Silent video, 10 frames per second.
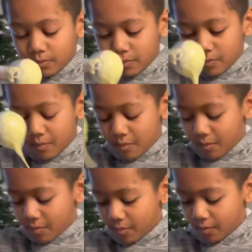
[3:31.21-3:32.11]

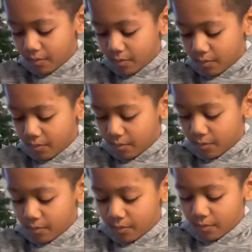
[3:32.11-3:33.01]

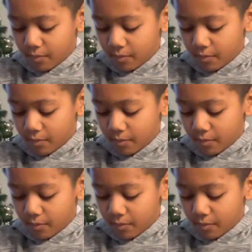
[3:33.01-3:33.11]
(no one is talking)